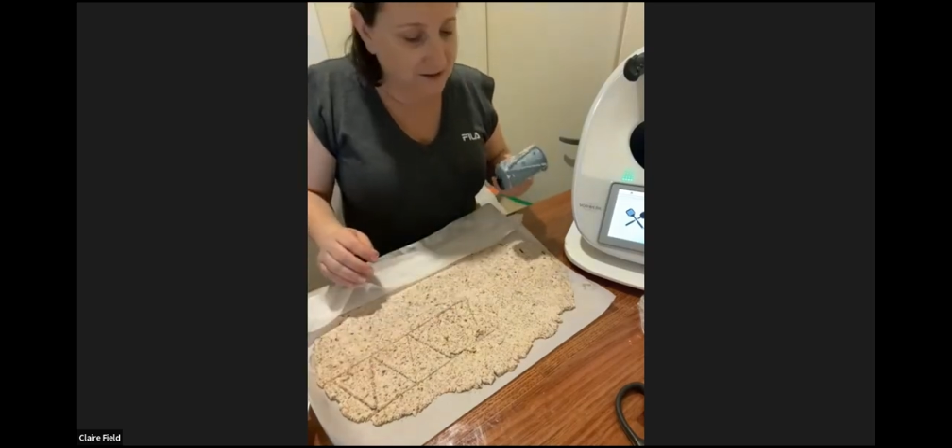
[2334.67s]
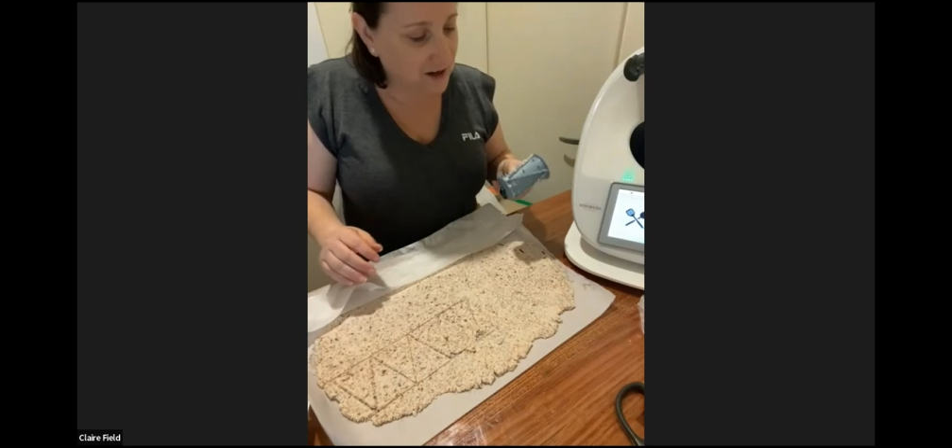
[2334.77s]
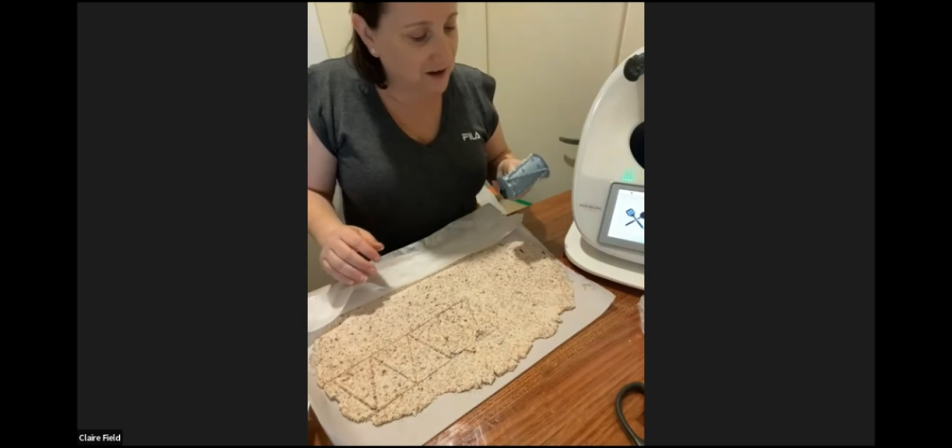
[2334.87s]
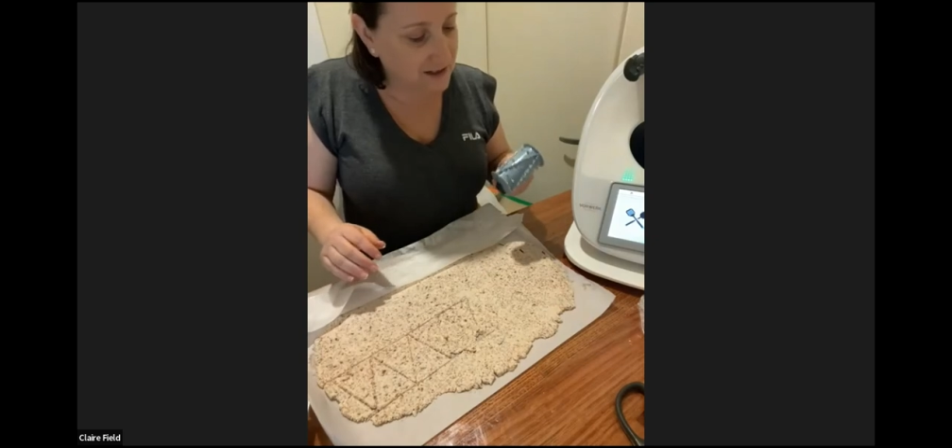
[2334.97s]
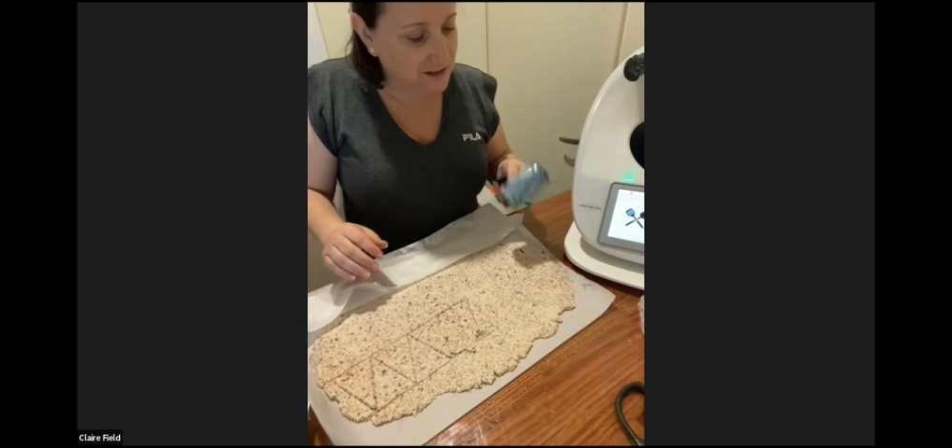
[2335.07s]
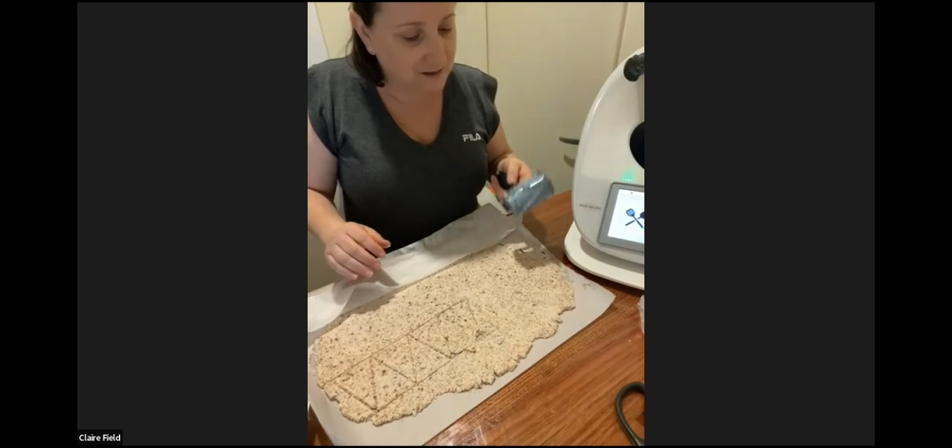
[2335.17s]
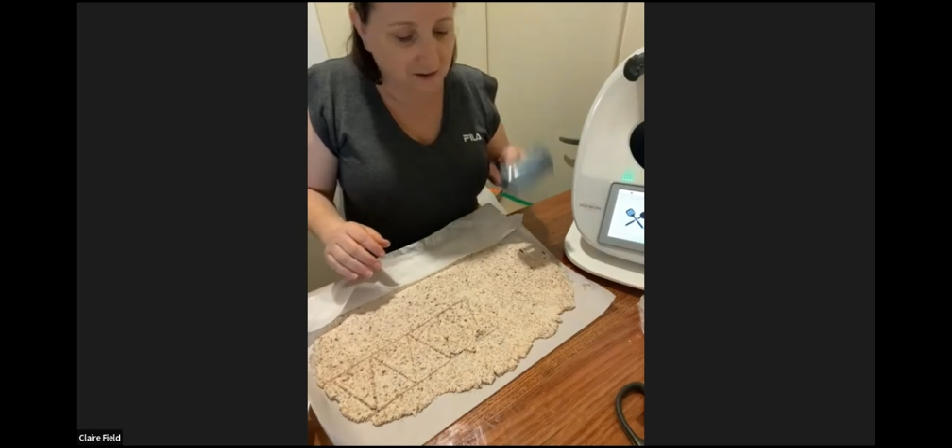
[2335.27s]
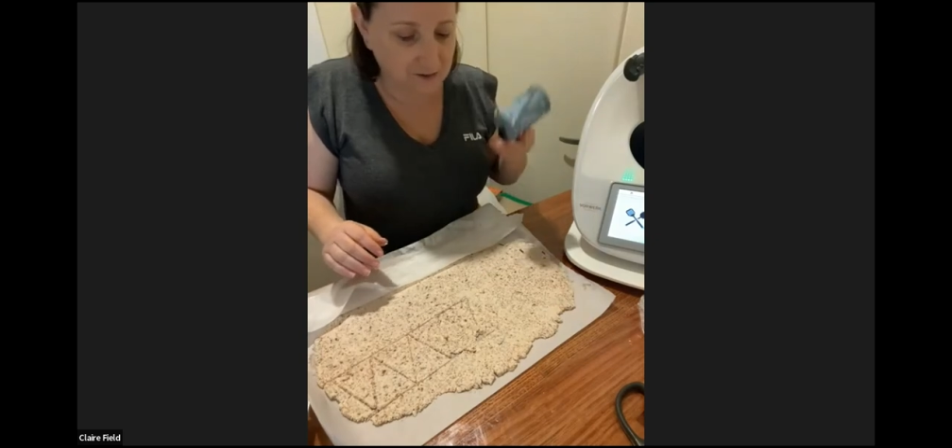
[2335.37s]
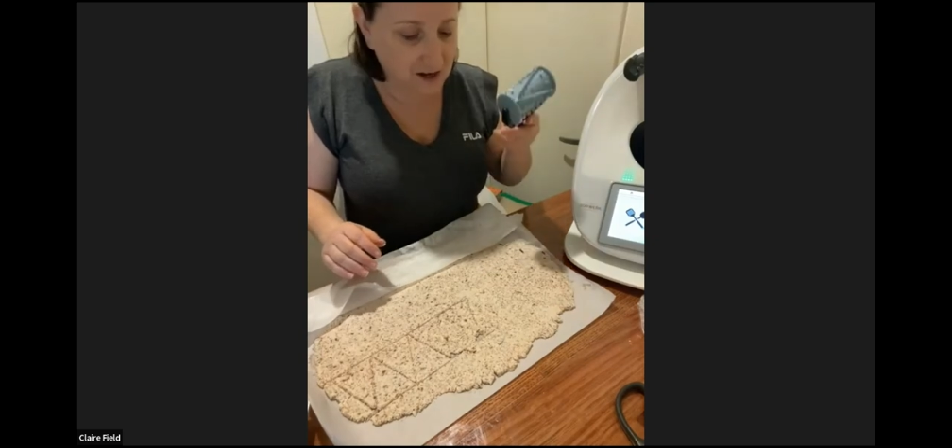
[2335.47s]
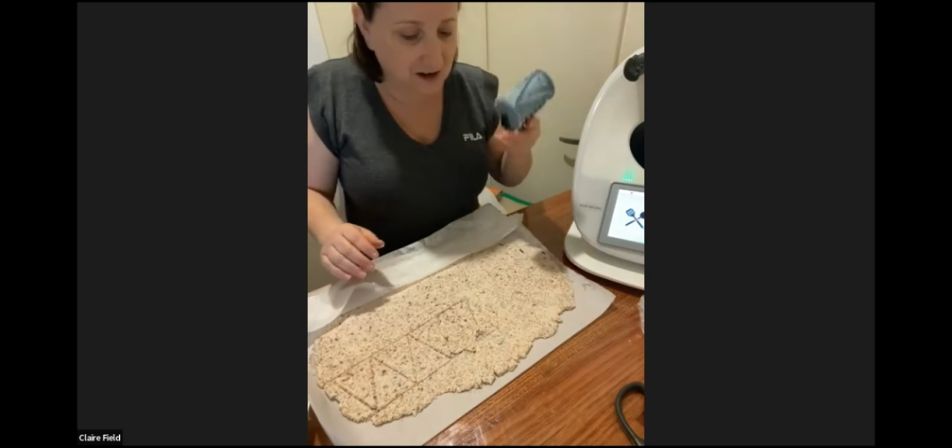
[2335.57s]
dying
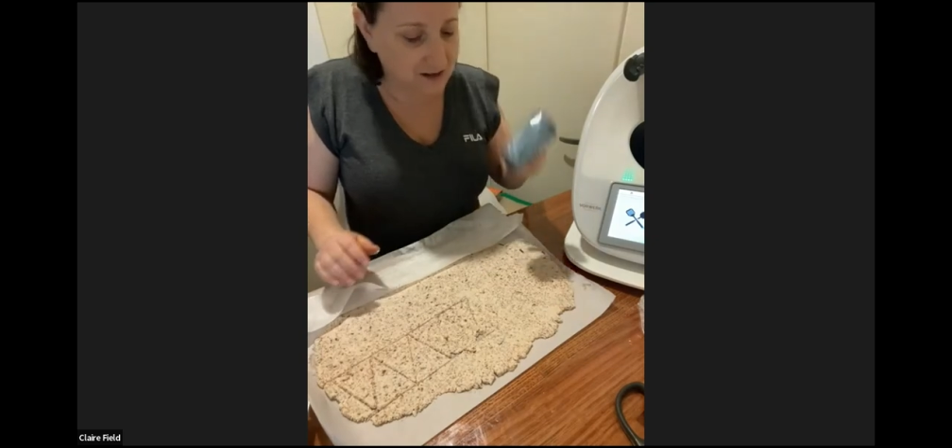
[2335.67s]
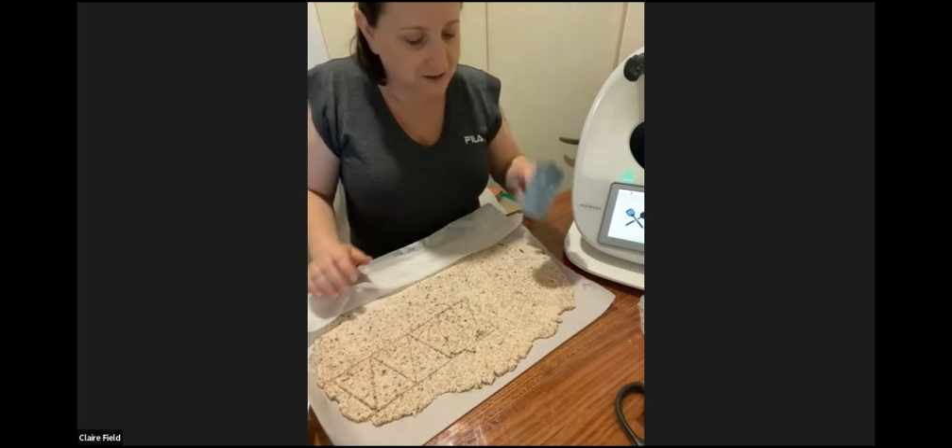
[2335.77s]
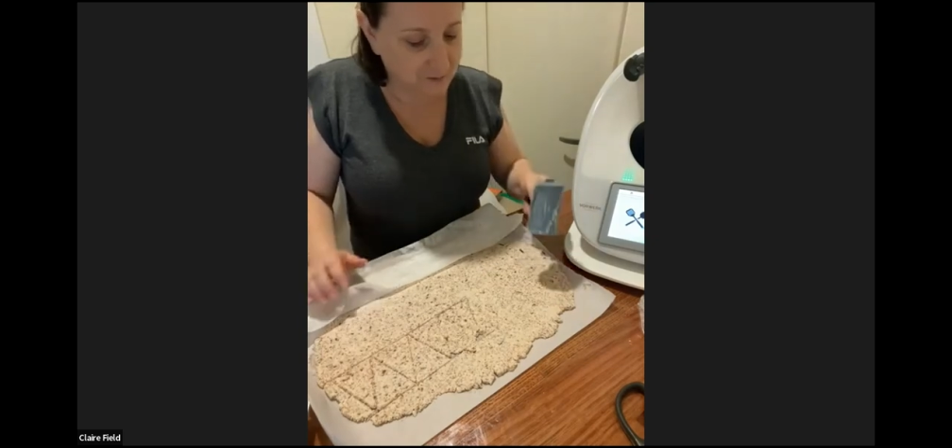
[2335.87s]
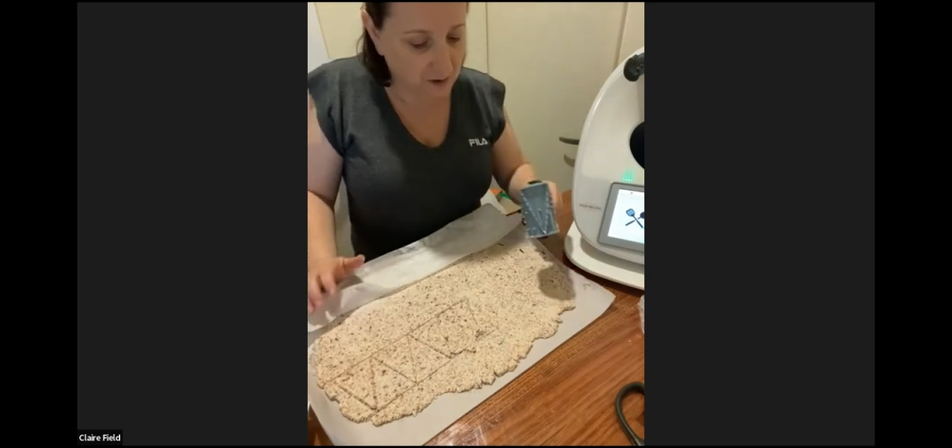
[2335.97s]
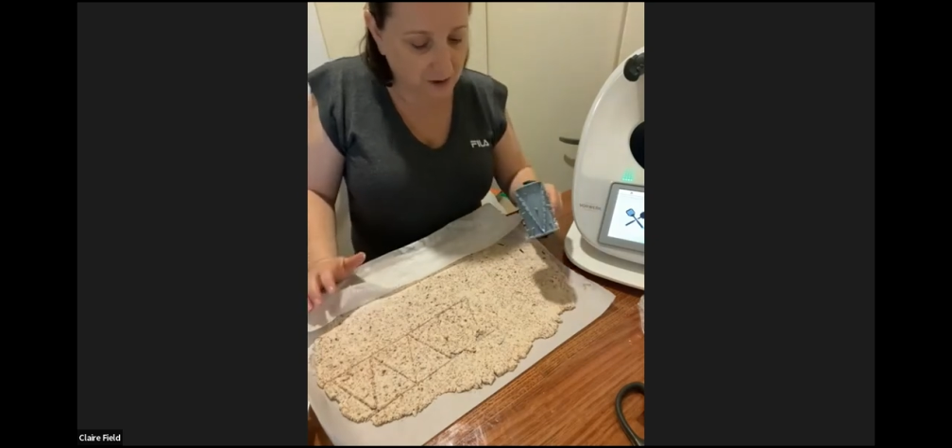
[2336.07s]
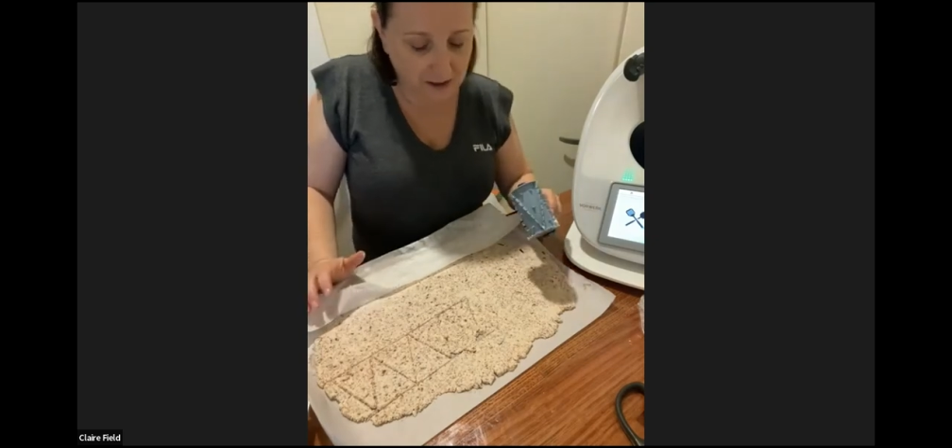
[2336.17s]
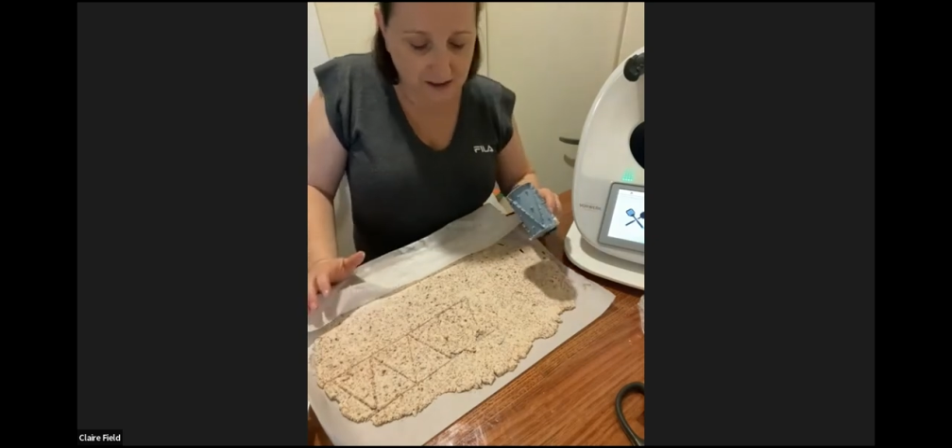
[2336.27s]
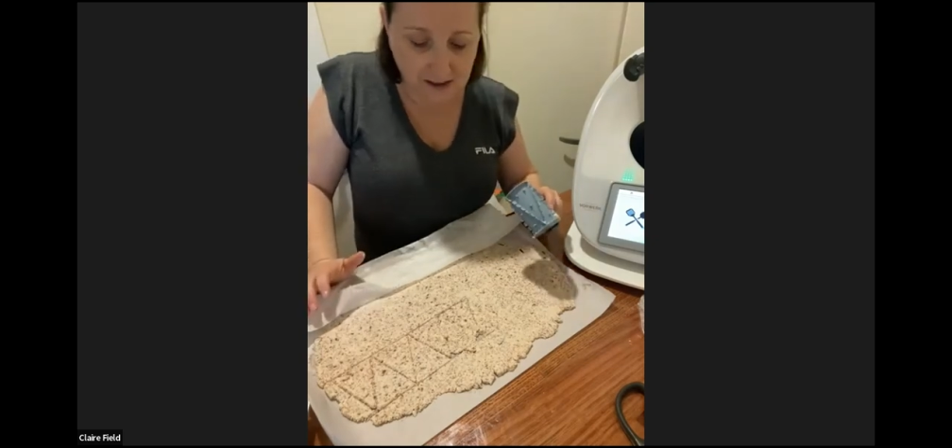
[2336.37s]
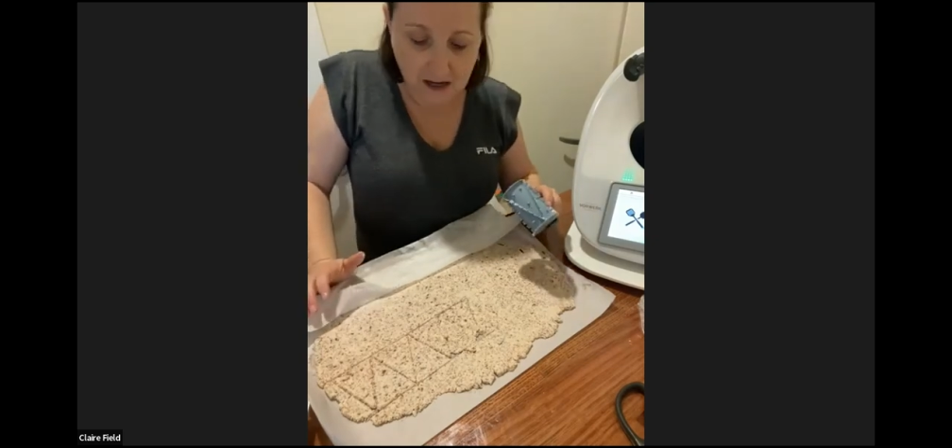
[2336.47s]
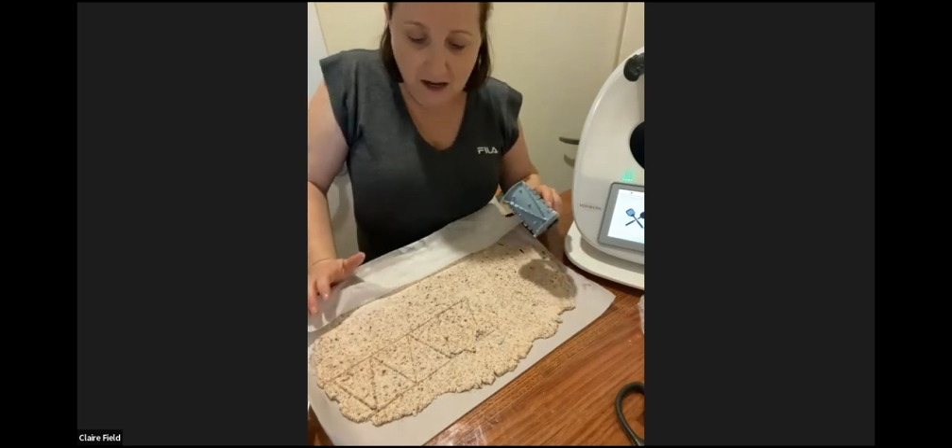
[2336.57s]
to work
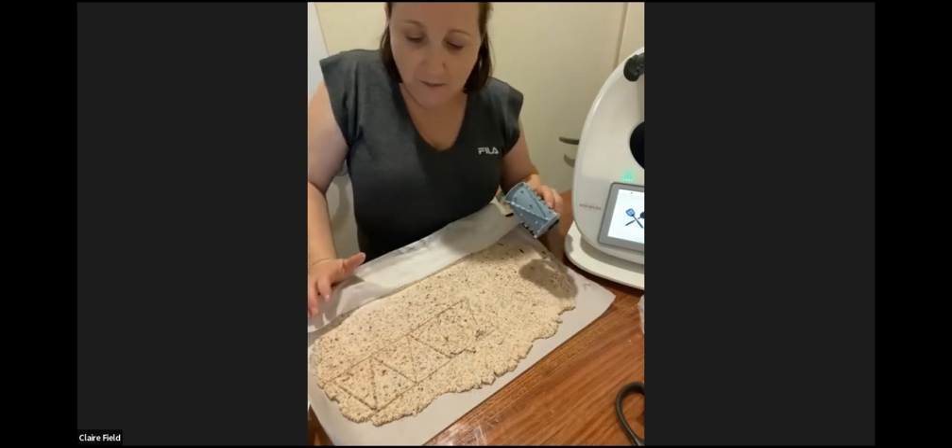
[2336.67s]
this.